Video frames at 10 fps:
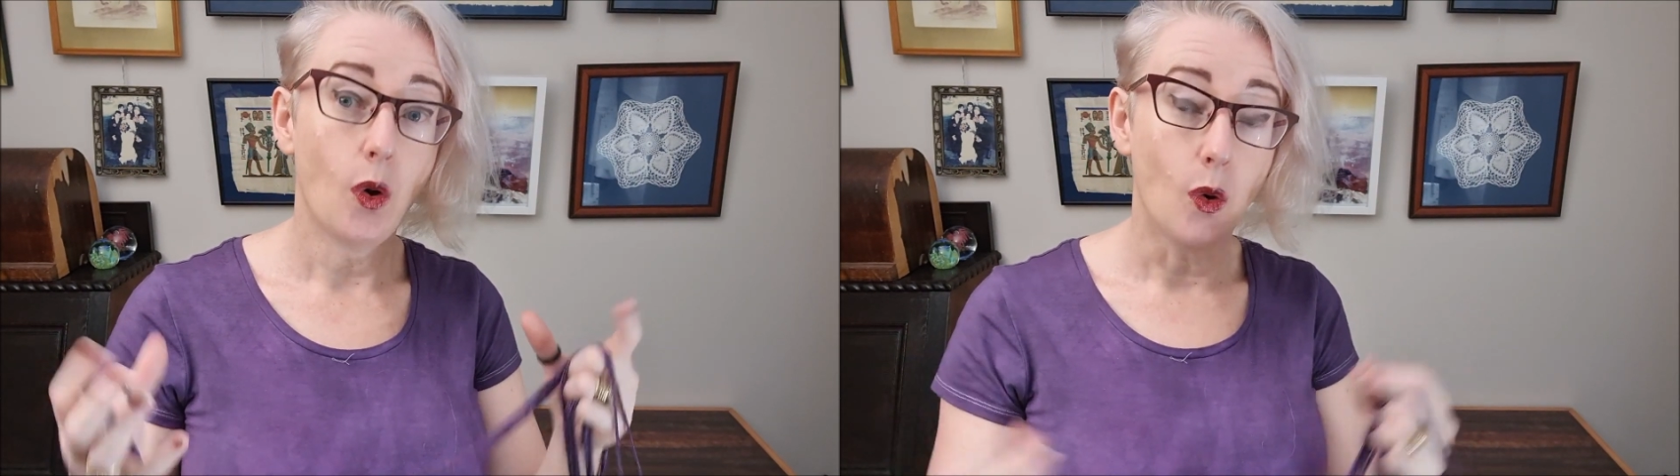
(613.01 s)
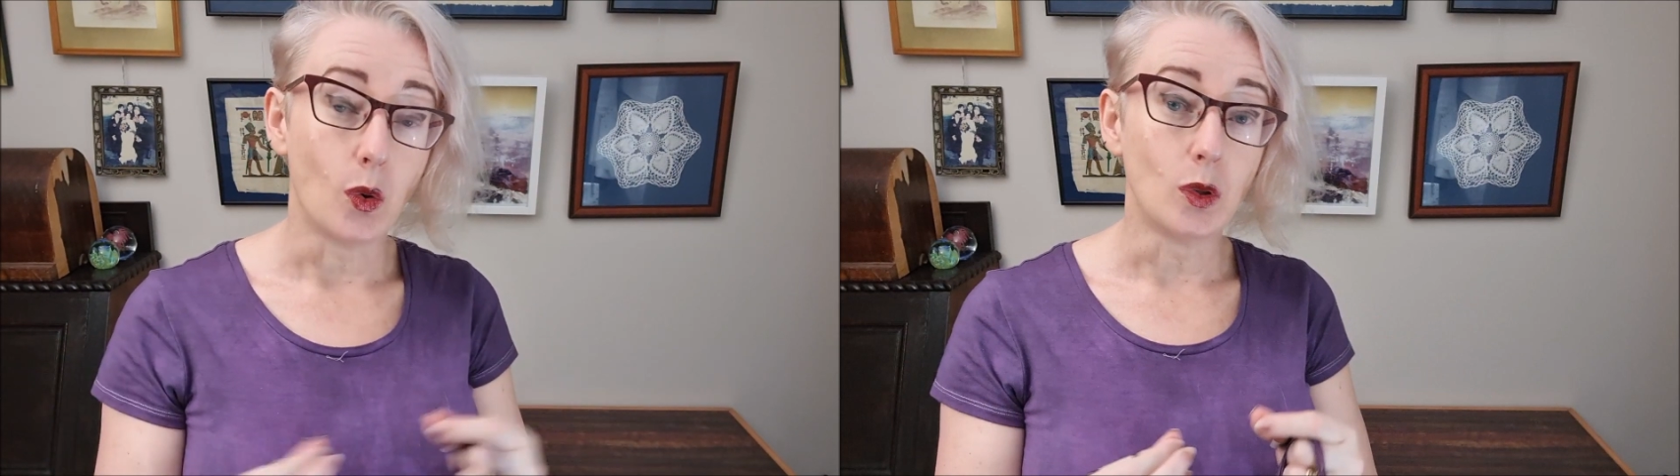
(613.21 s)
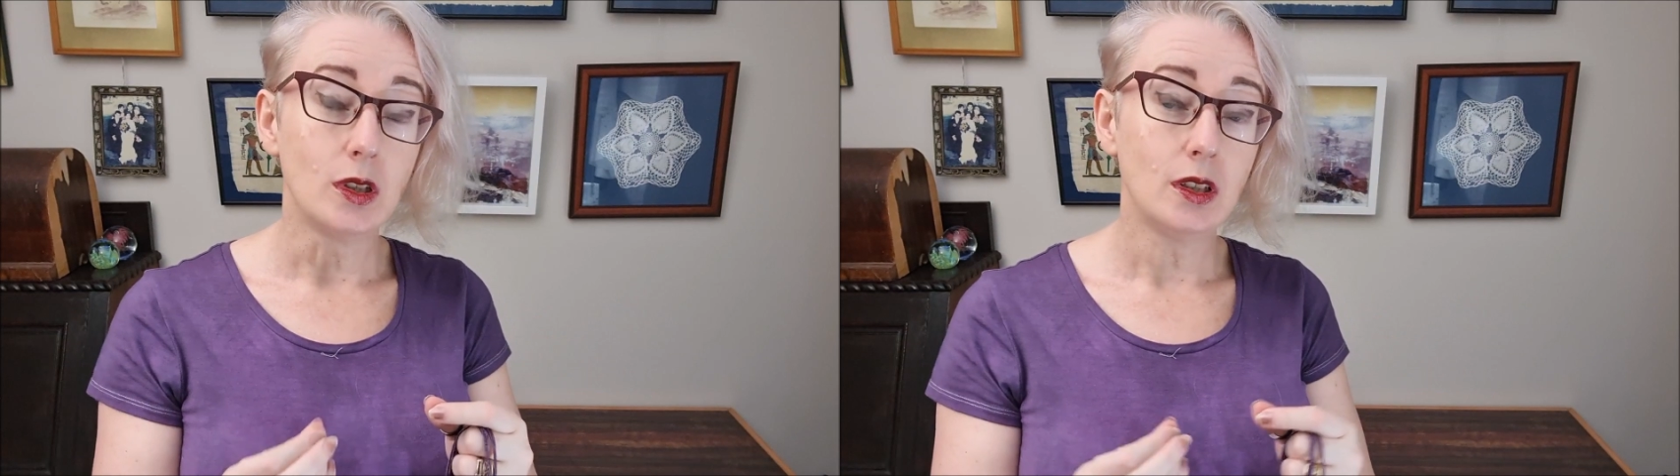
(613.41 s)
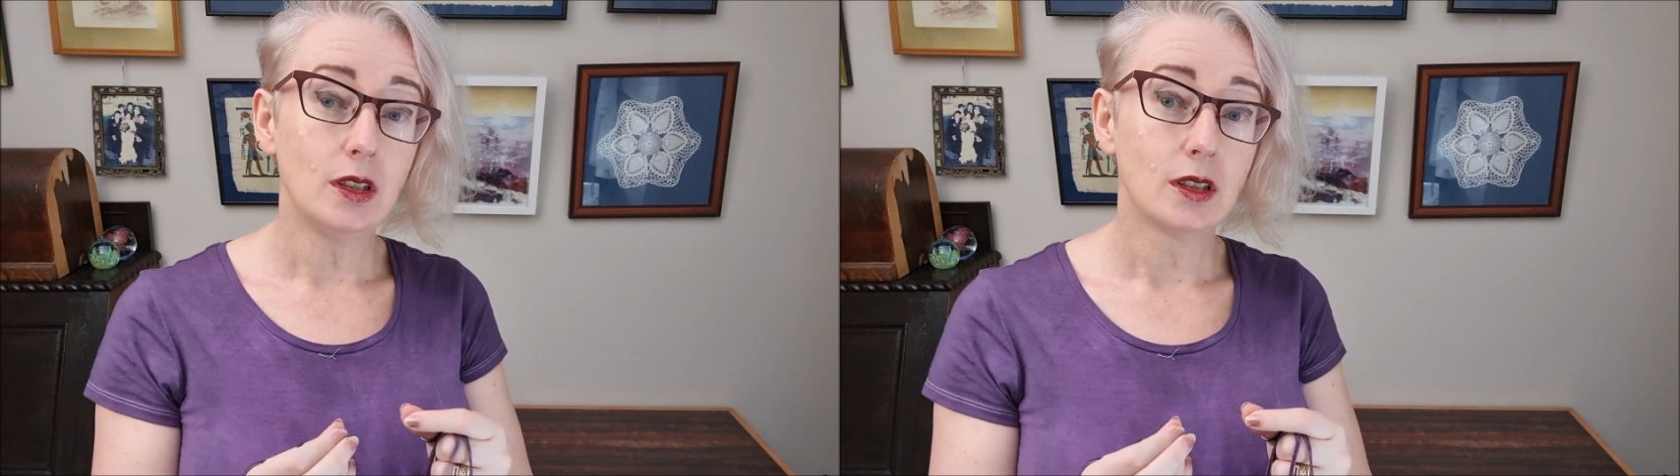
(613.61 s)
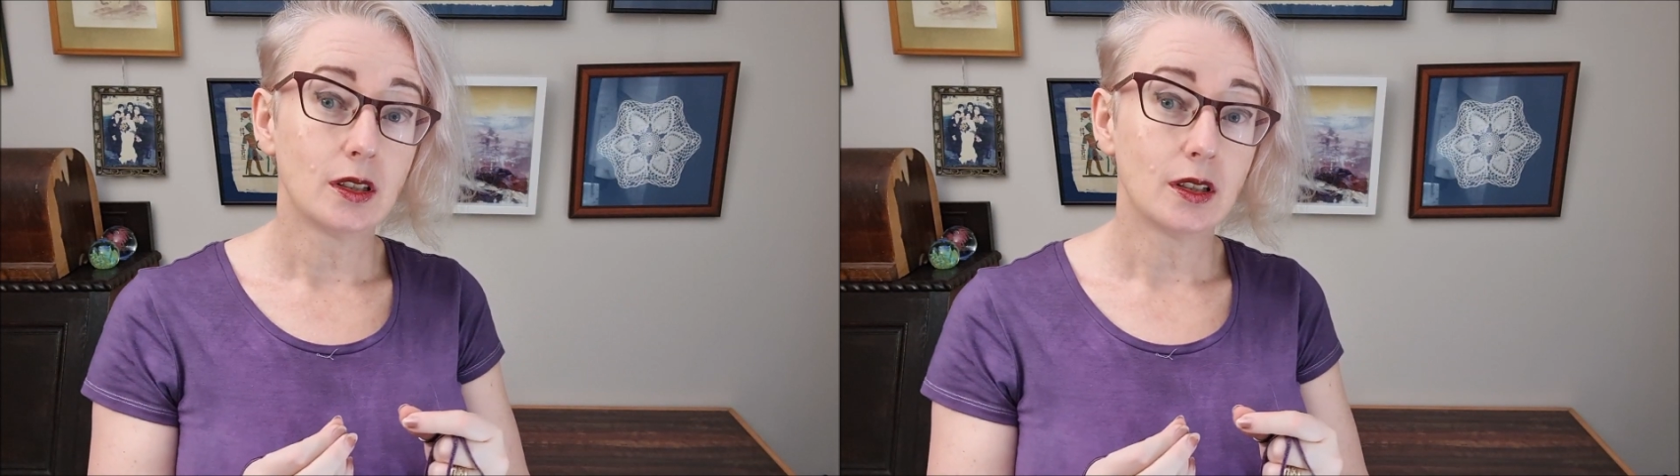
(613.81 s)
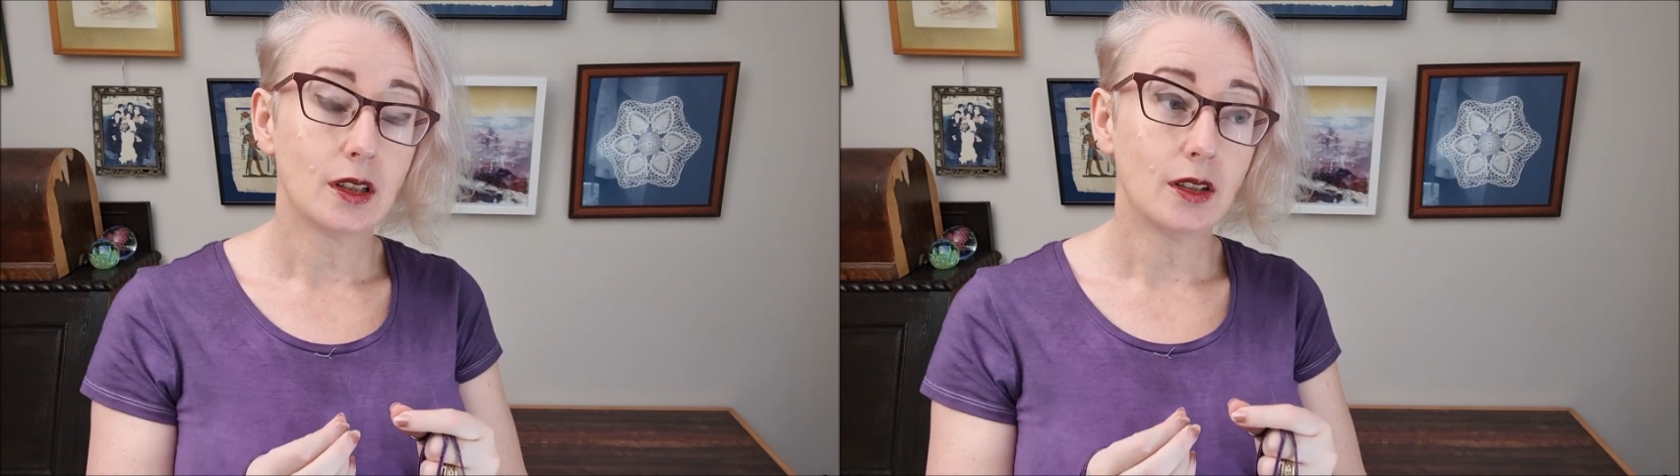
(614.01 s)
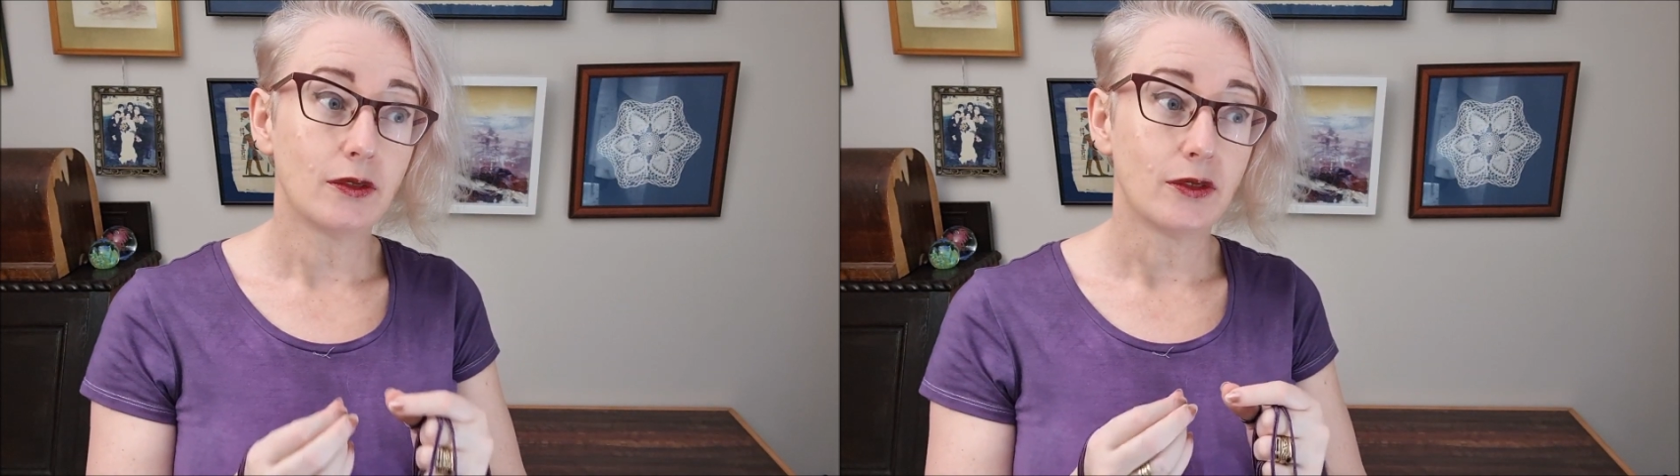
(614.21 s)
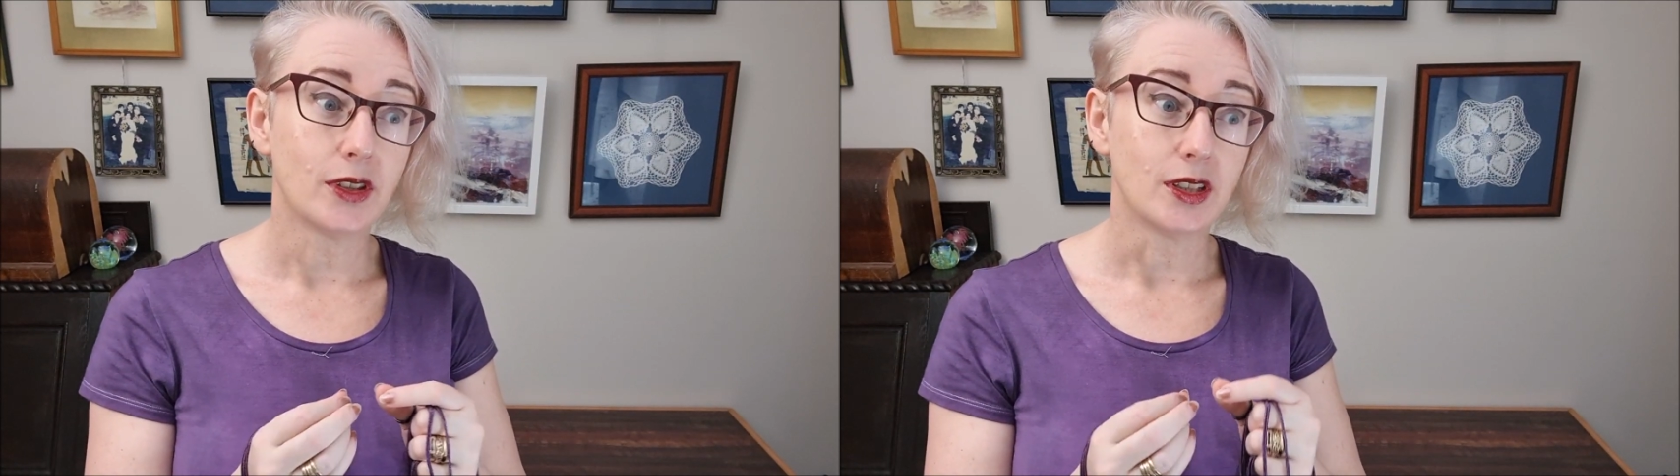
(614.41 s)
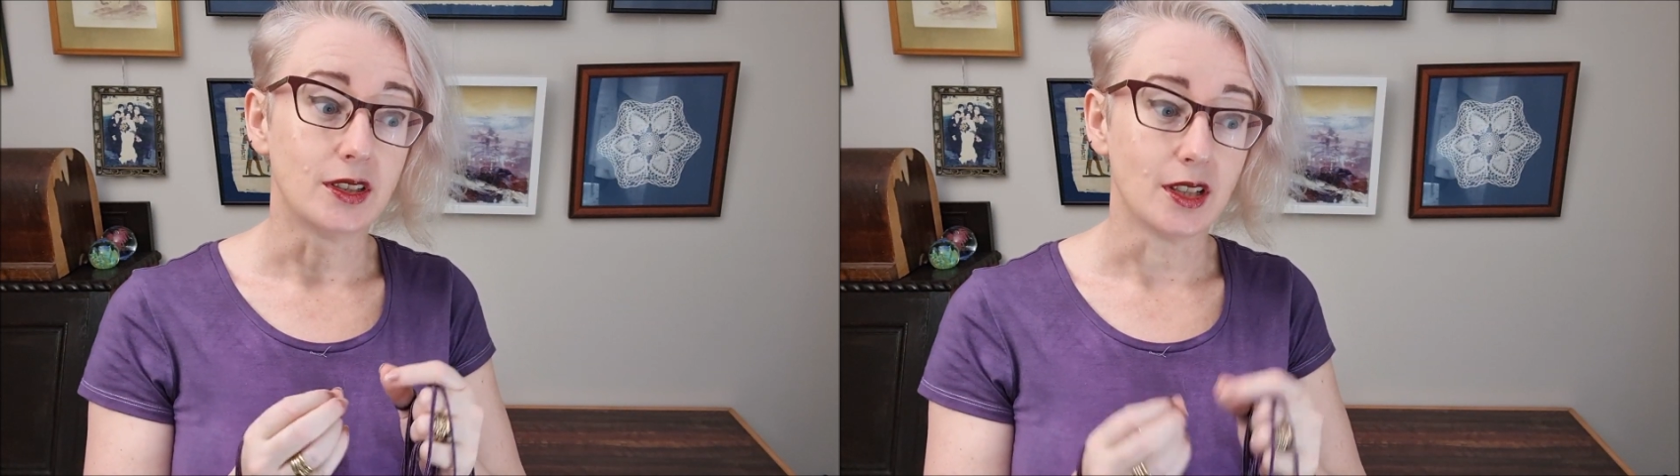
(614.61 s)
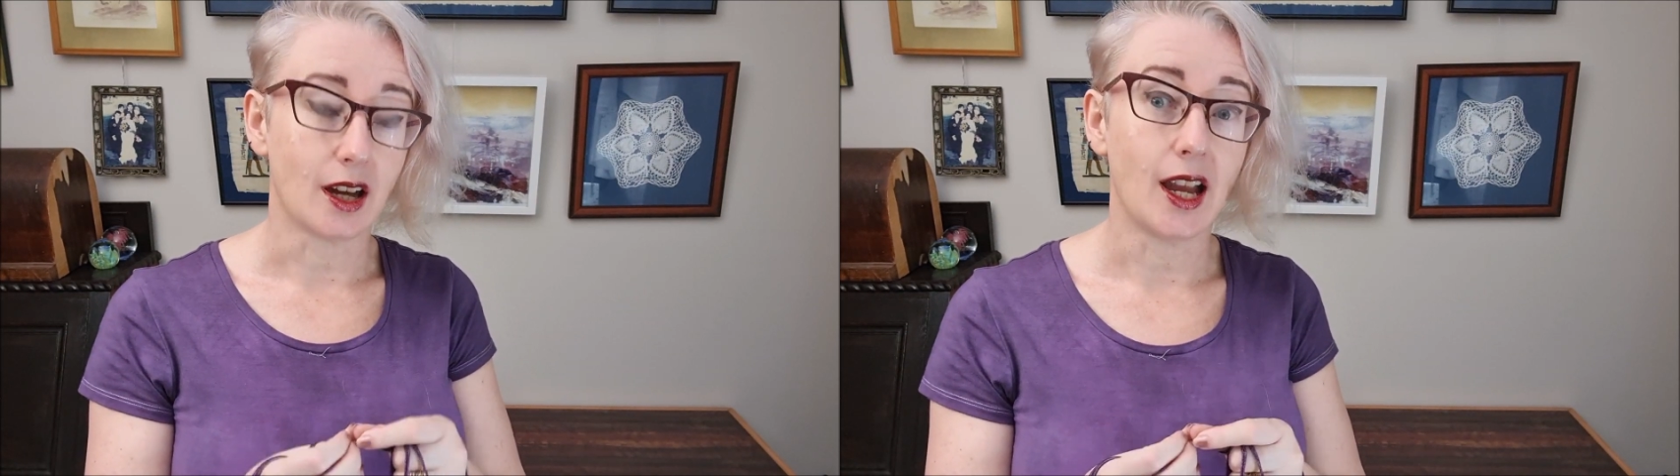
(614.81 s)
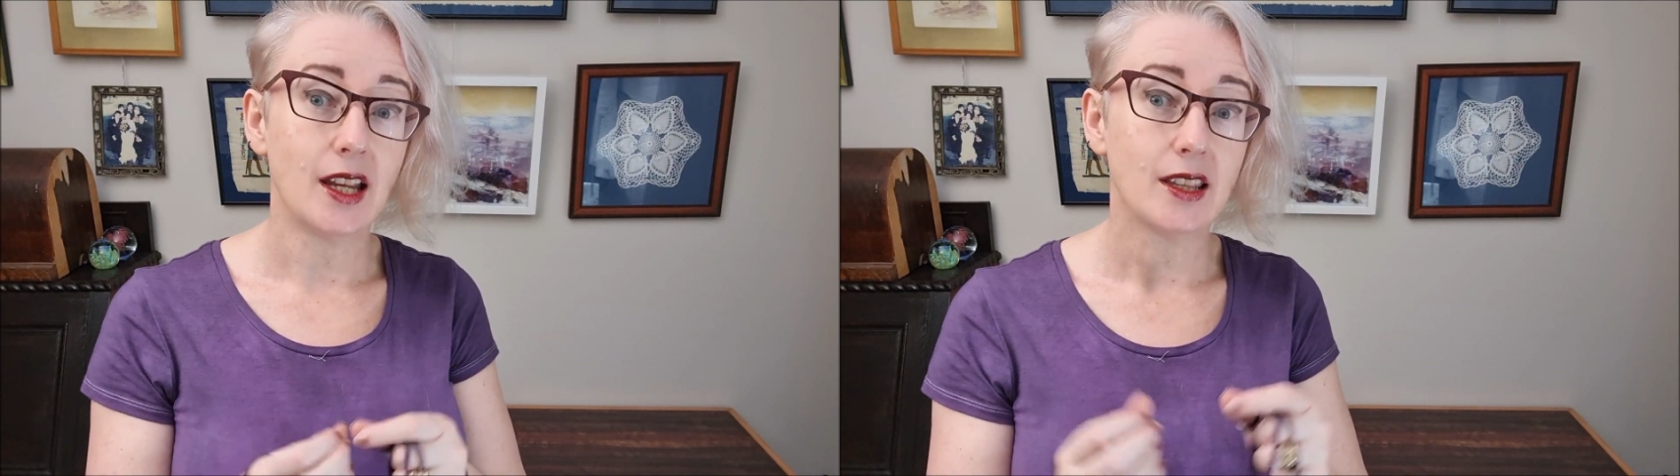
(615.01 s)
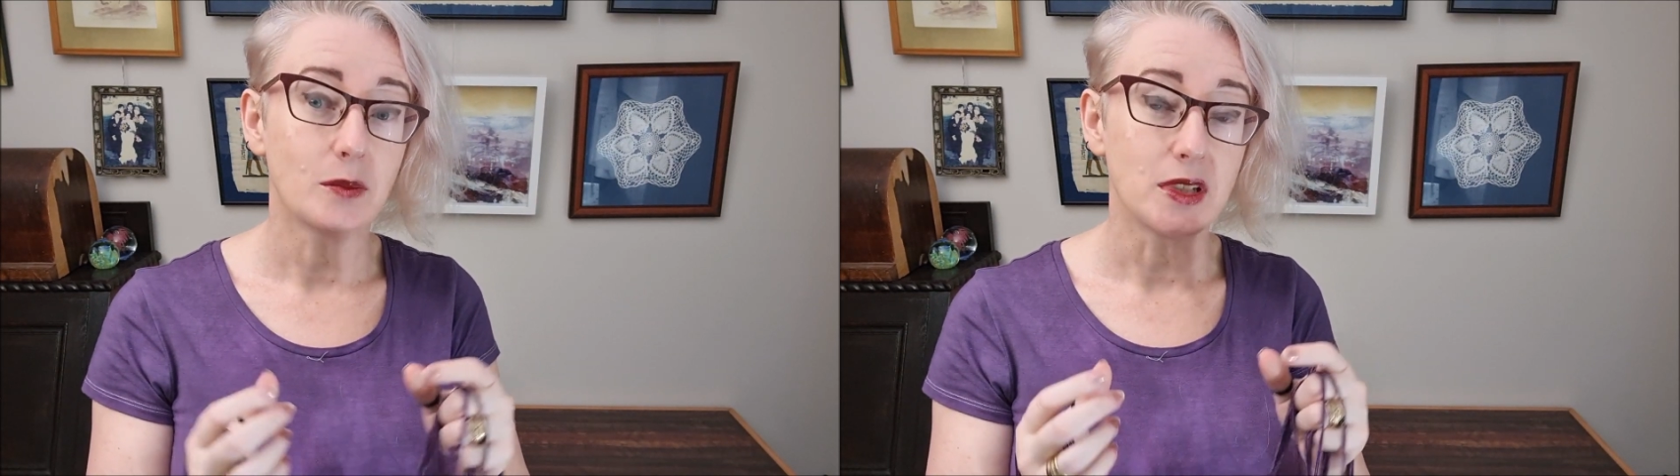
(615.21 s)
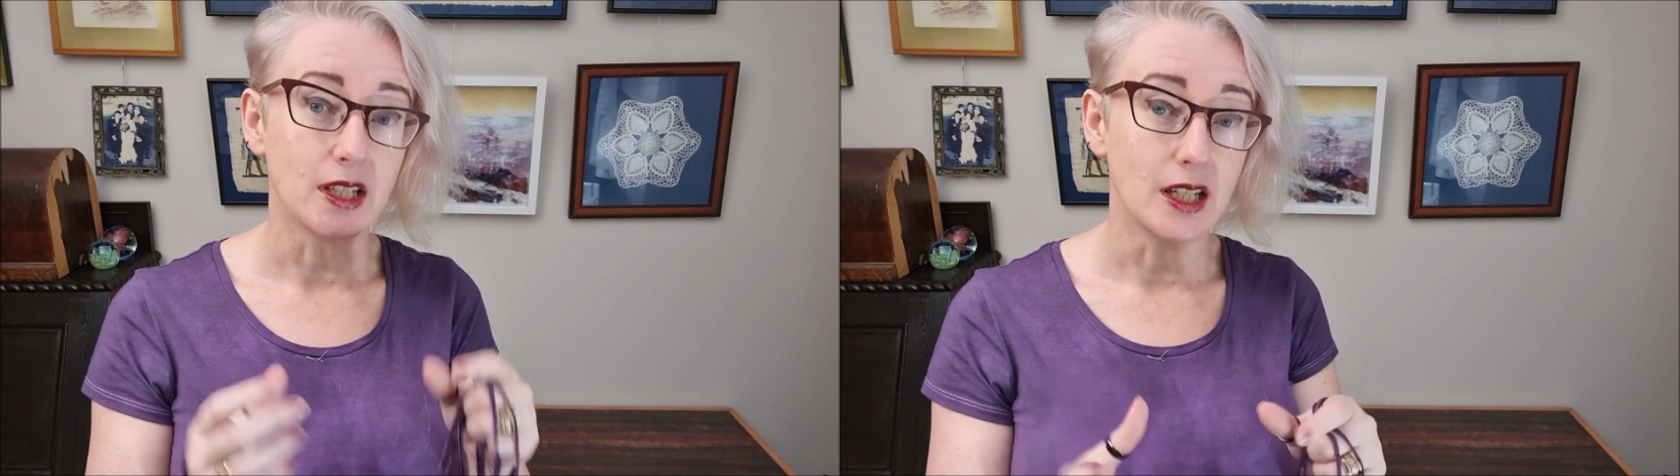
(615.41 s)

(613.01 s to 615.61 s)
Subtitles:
all of the dye that was